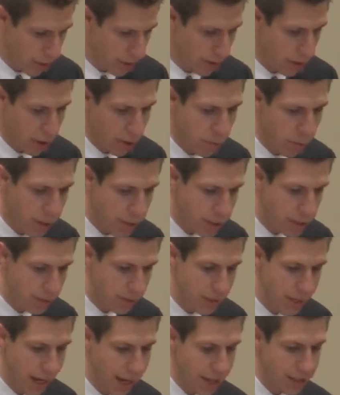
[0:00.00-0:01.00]
that the grace
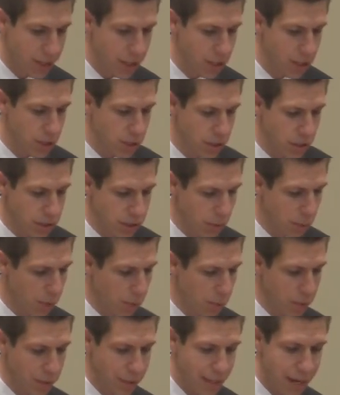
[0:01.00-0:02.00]
of God teaches us that
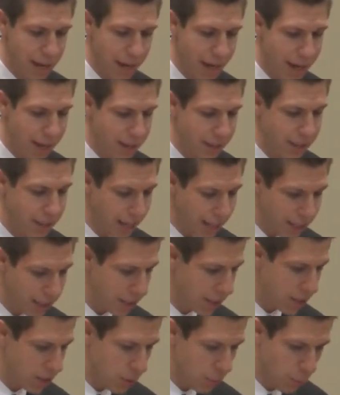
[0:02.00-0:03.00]
we would deny
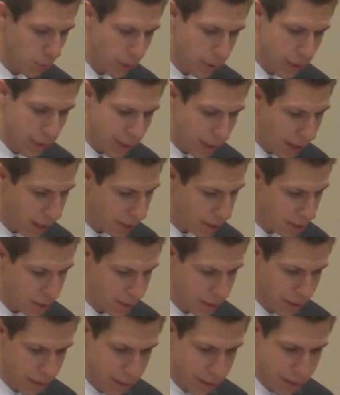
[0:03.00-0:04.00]
ungodliness and worldly lusts.